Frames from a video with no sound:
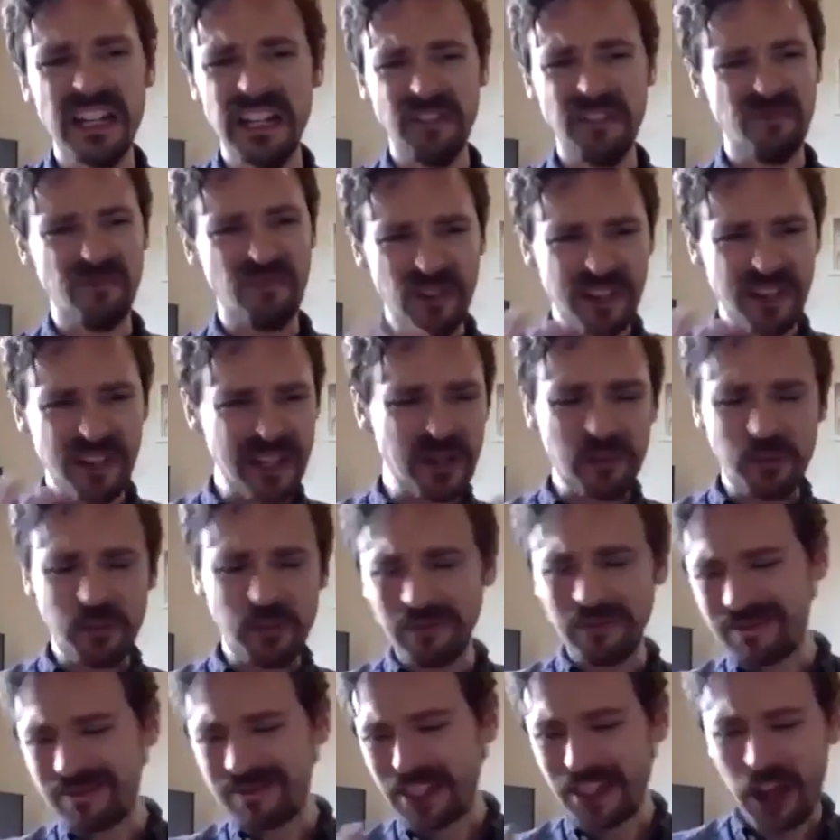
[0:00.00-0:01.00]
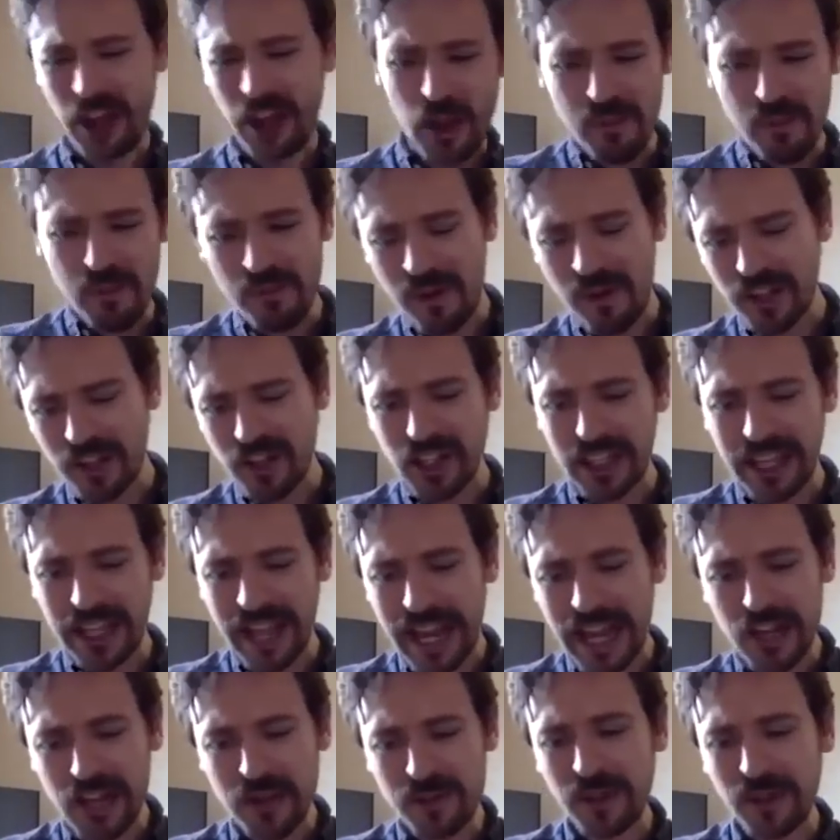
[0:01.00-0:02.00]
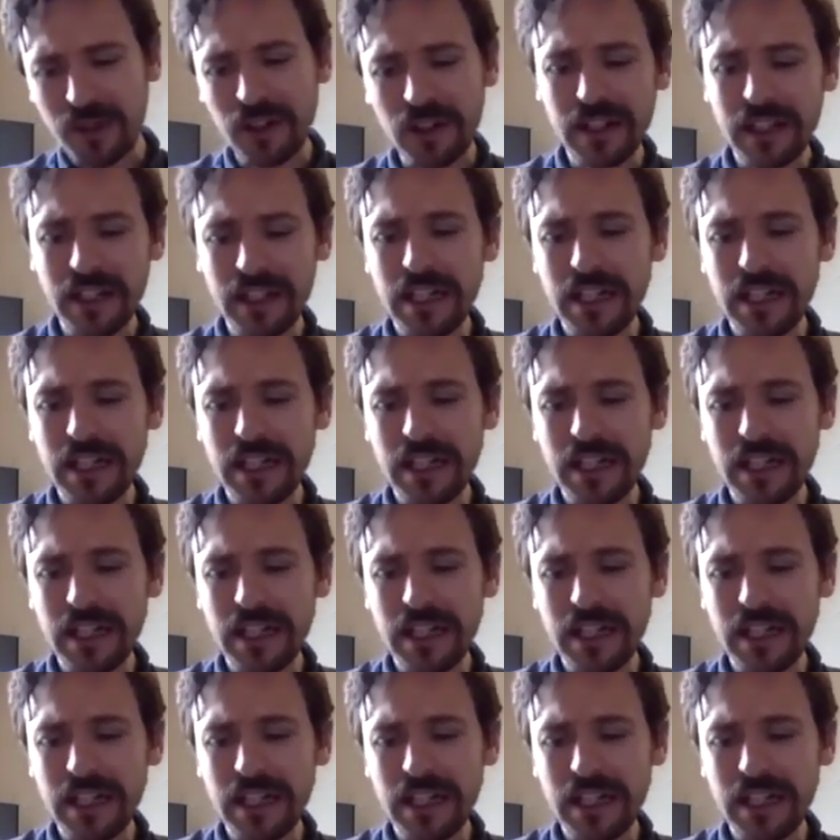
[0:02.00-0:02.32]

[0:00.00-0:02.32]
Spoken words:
there isn't, much engagement.